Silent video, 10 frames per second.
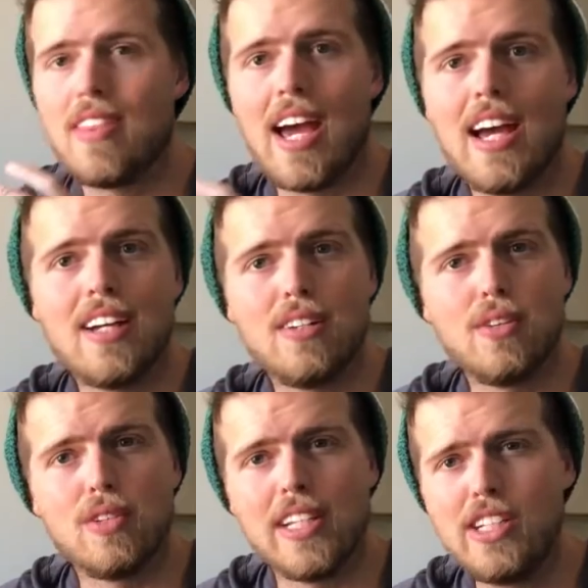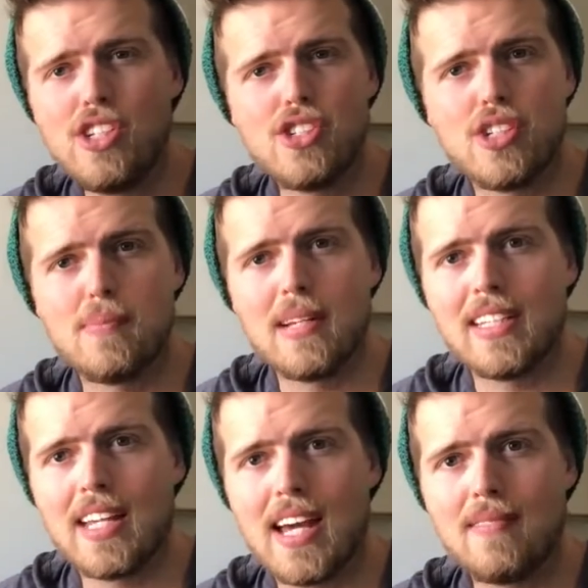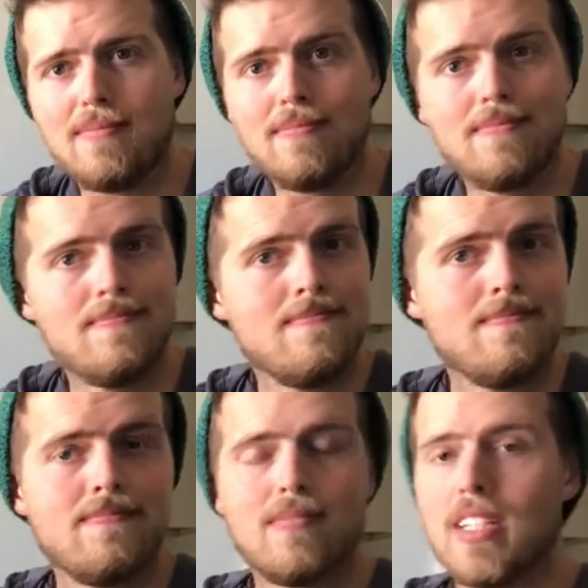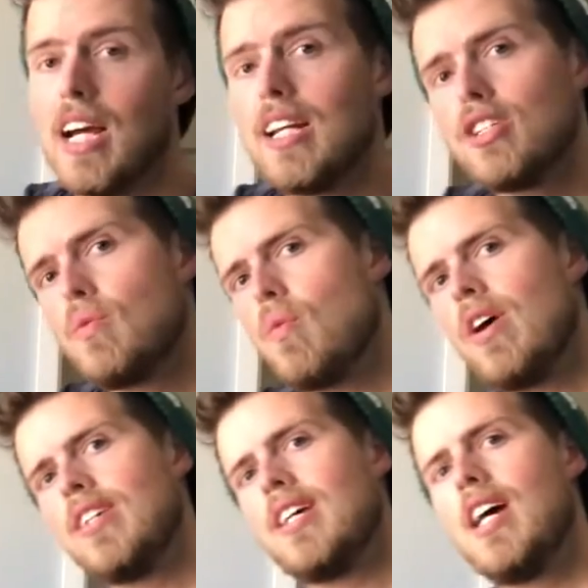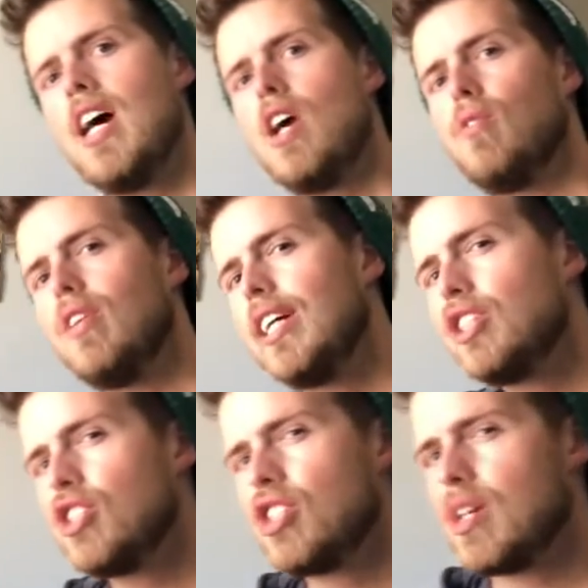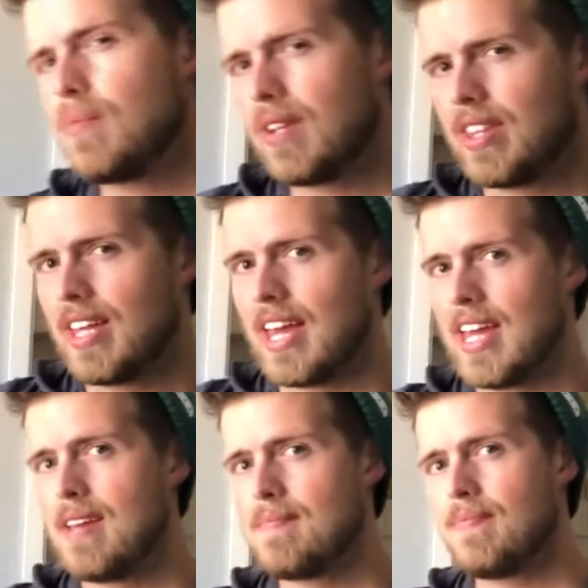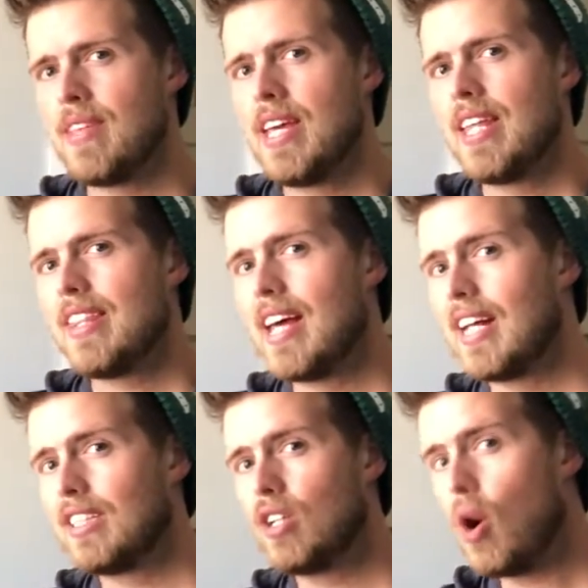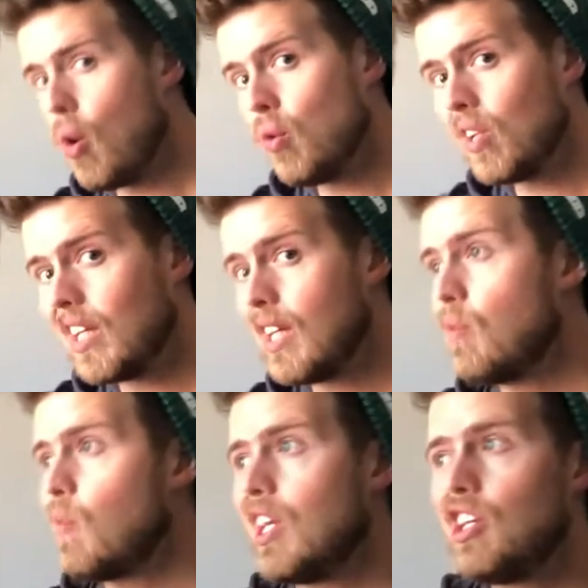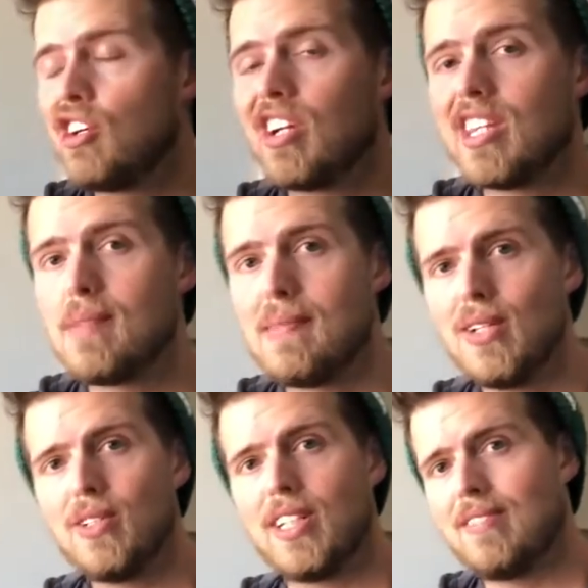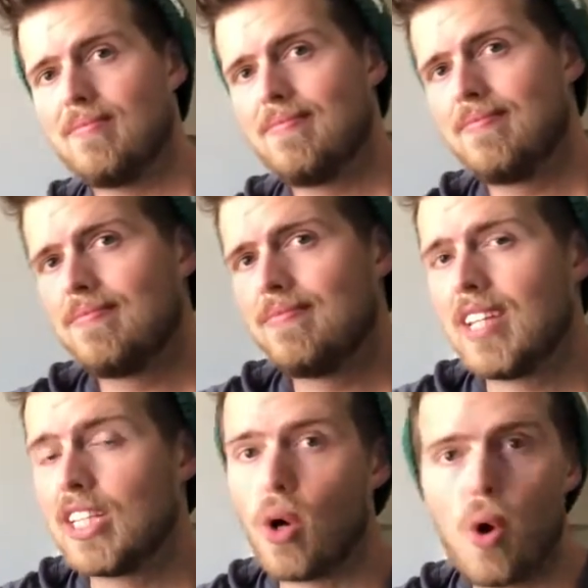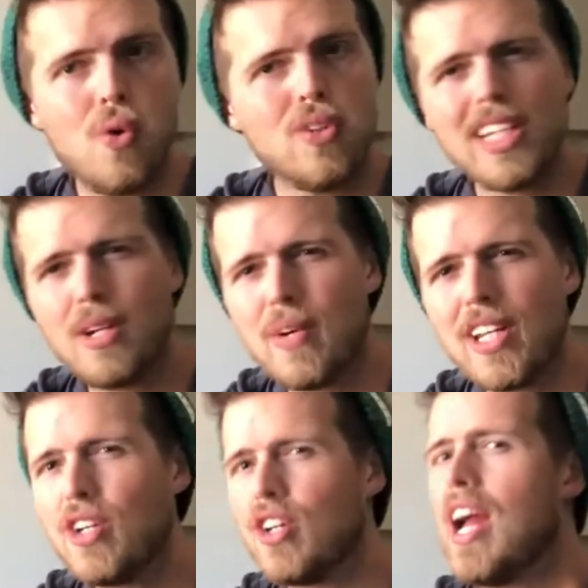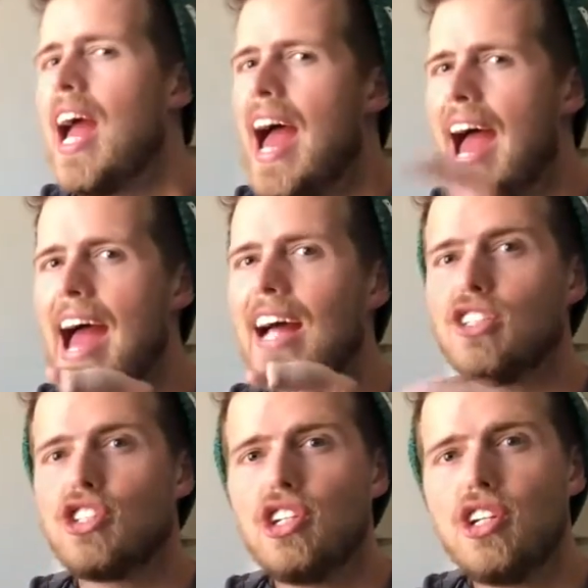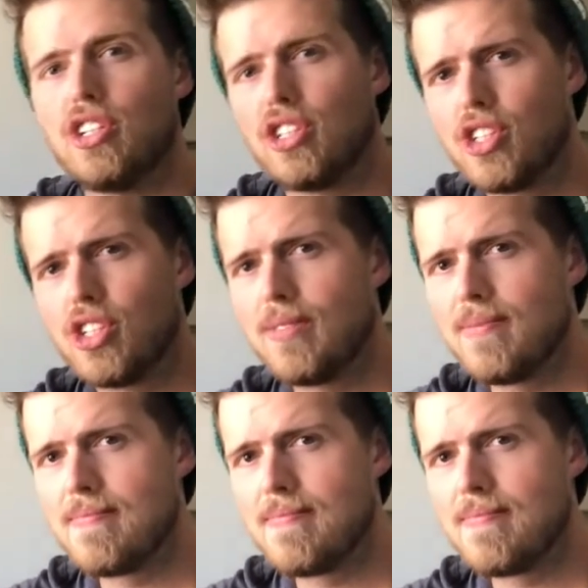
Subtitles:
that a relationship like that. God doesn't want a relationship with him that's only when you're in the building. That's only when you're at church.